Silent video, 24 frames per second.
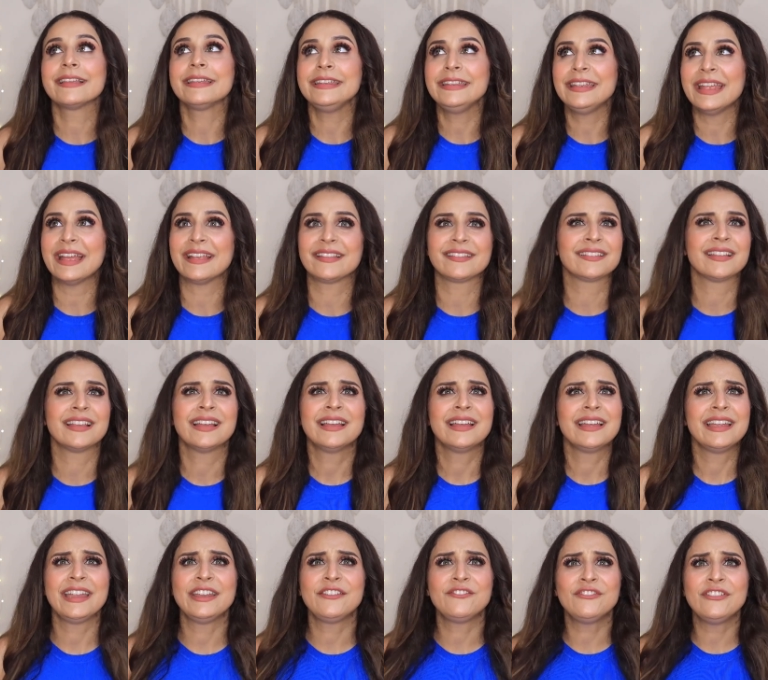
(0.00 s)
Yes,
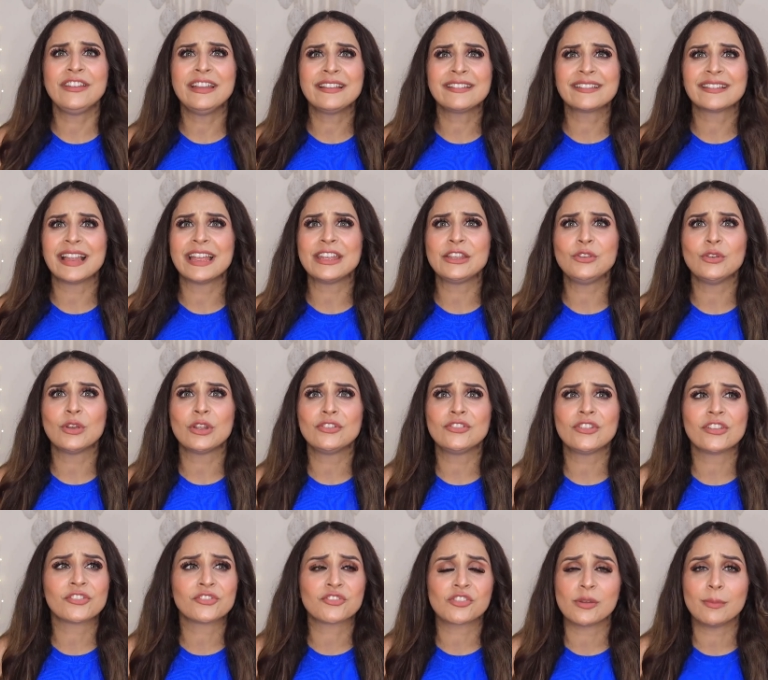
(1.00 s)
it feels like you're
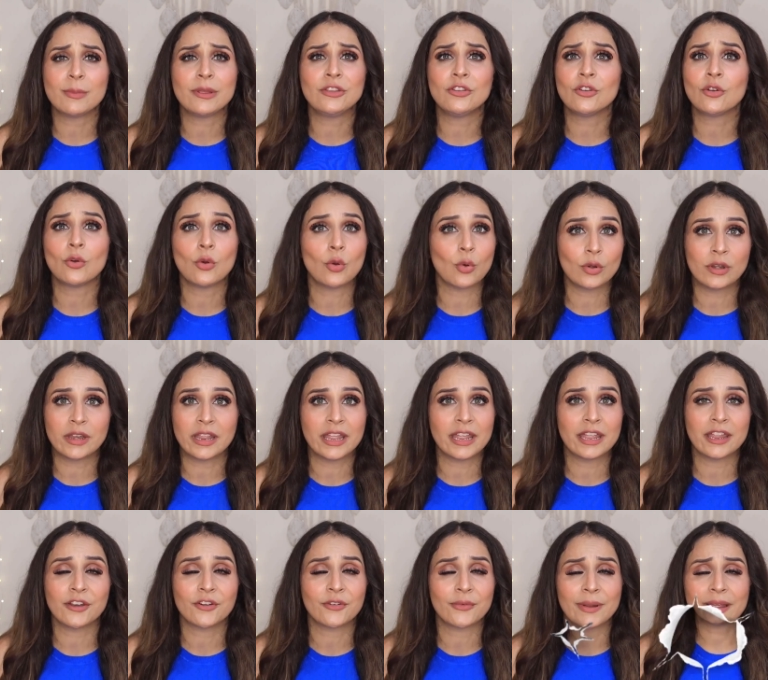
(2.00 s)
just trimming your own
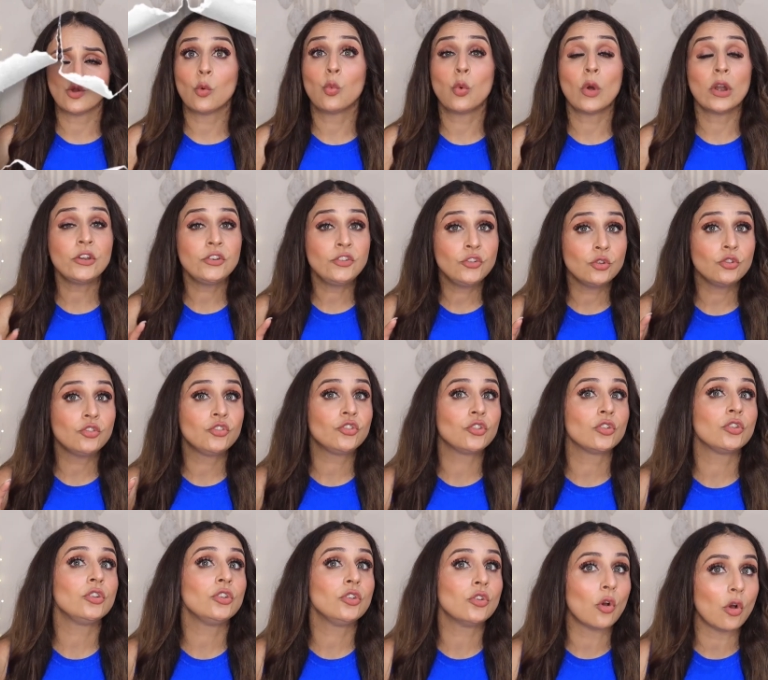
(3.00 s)
hair, right? Now, what you
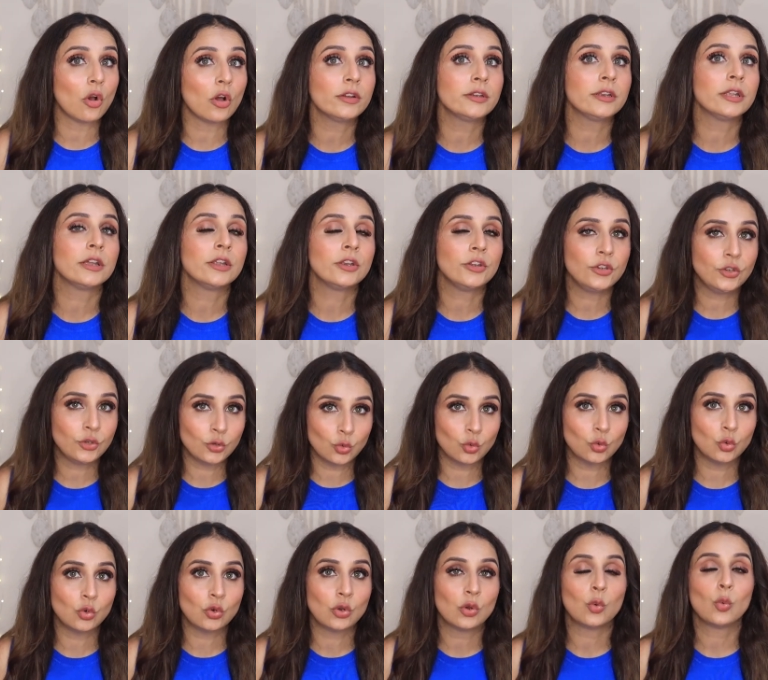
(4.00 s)
should not
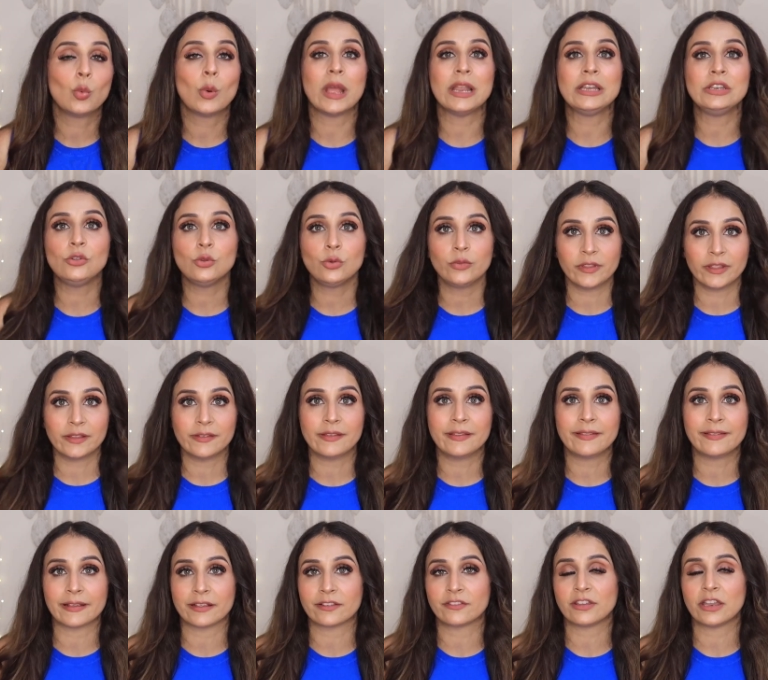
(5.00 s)
do while using
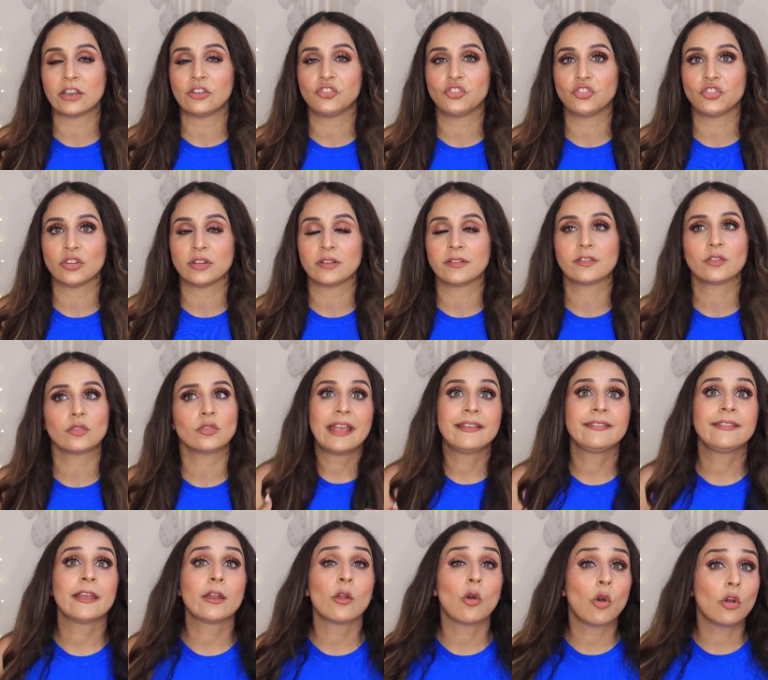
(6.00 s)
these extensions,
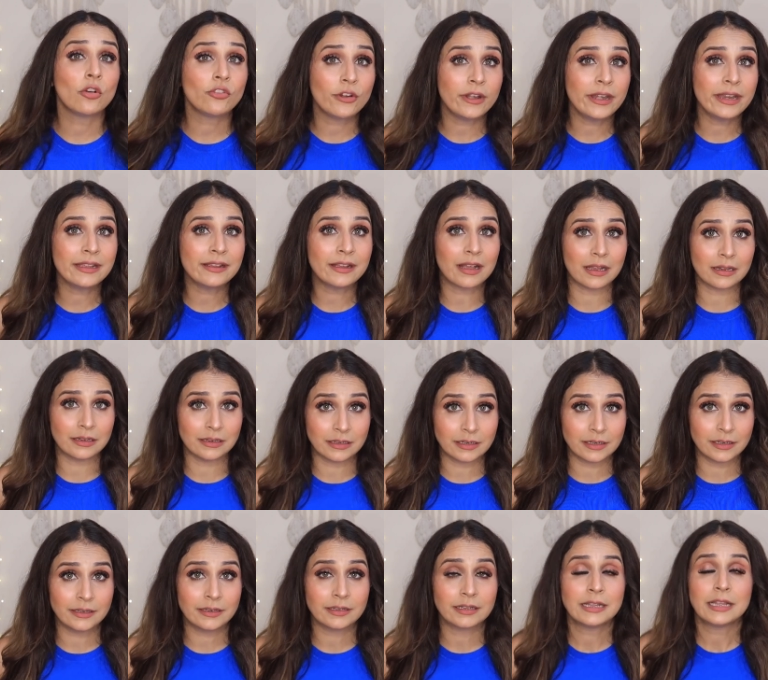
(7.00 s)
as they're already
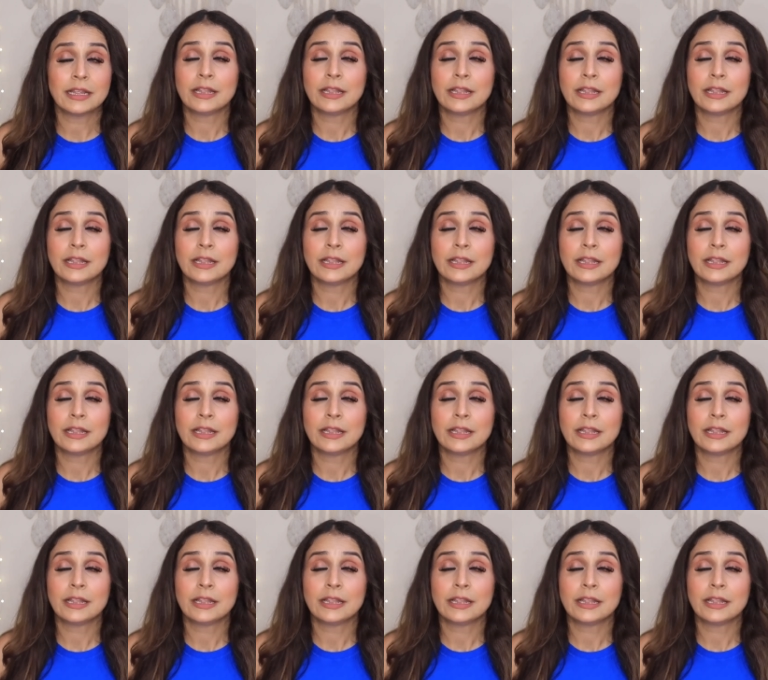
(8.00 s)
colored,